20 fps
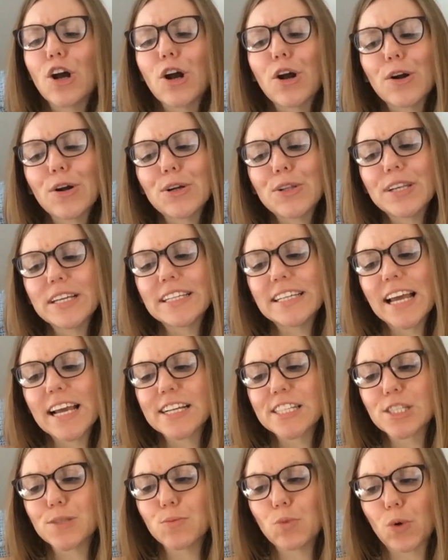Early
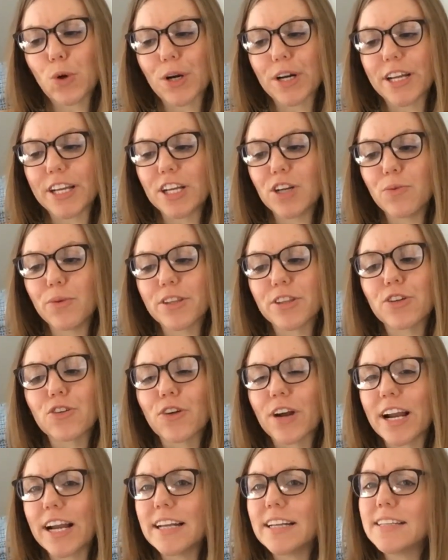next morning, with
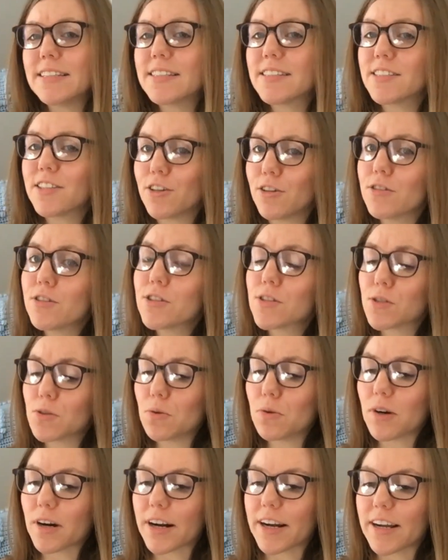Granny still
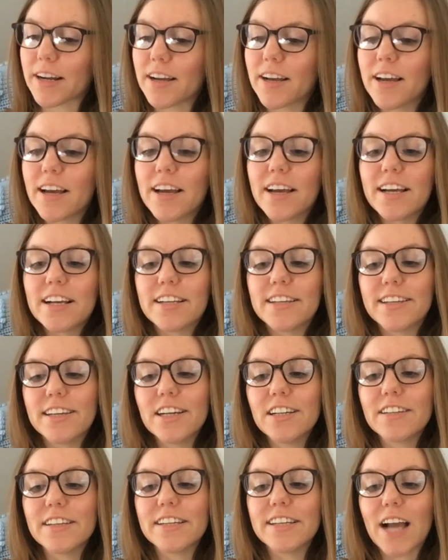snoring,
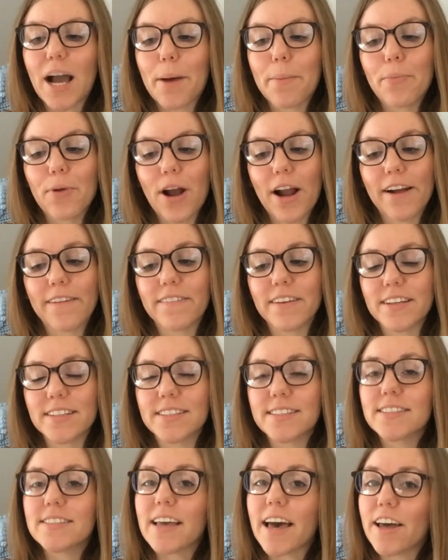Gilly got
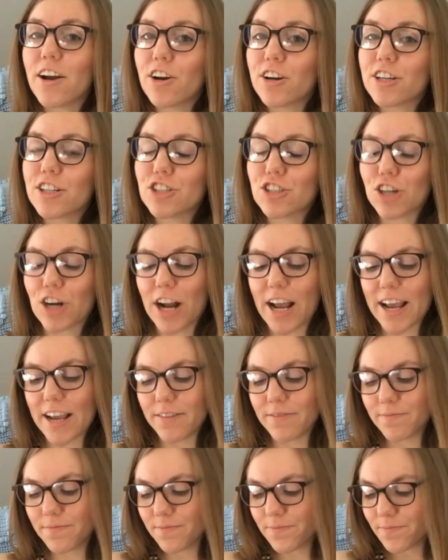breakfast set on a tray.
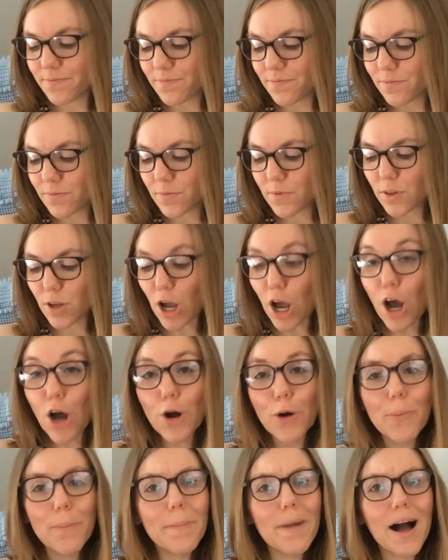
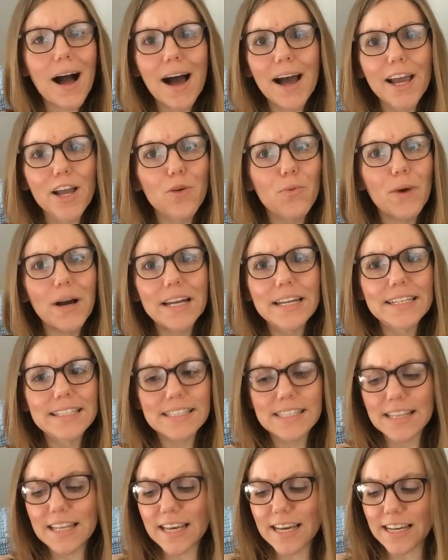"Oh my, what is
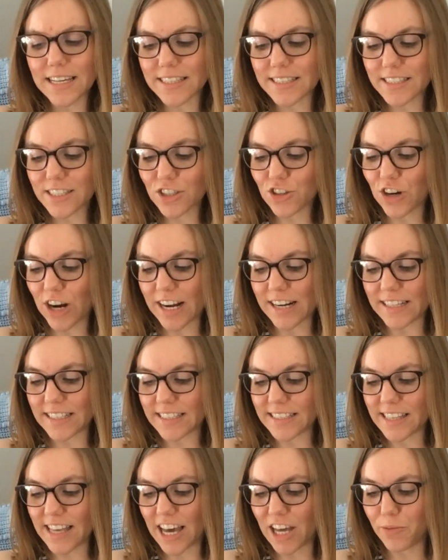this?" Granny
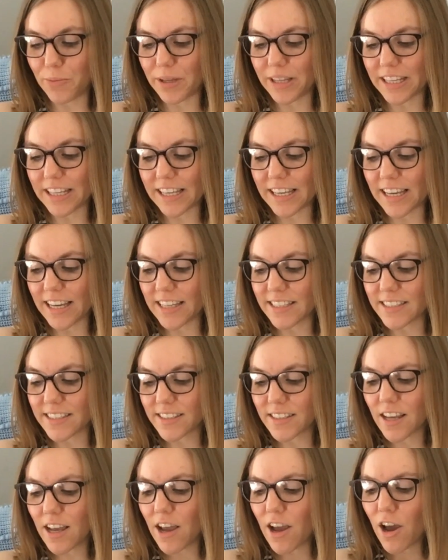said with a kiss.
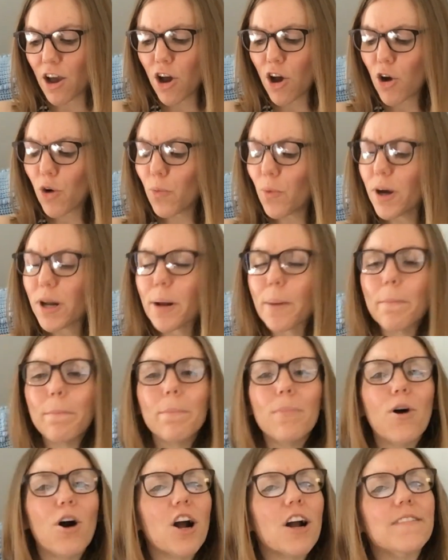"What a
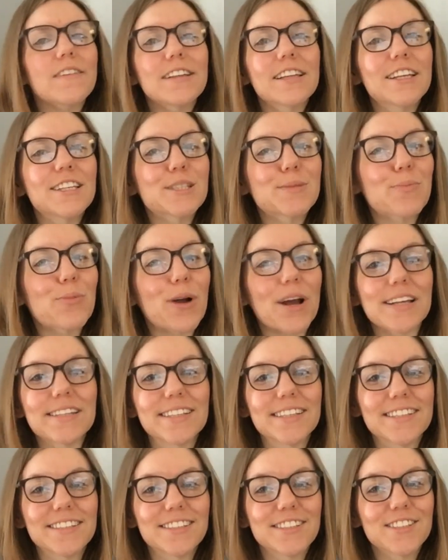marvelous
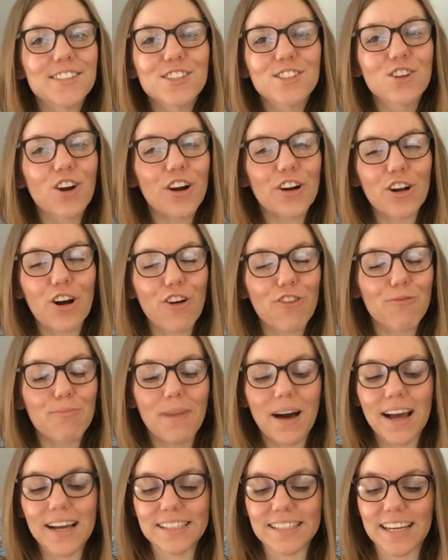present to start off
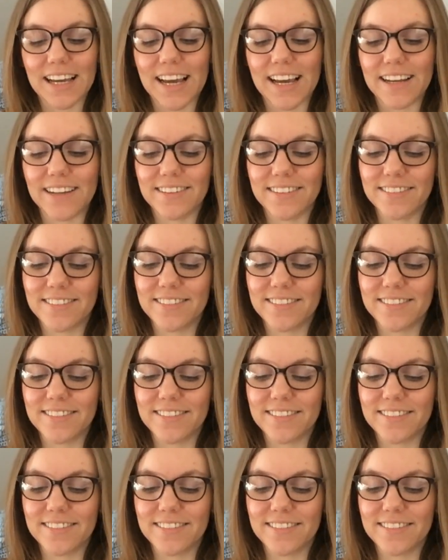my day."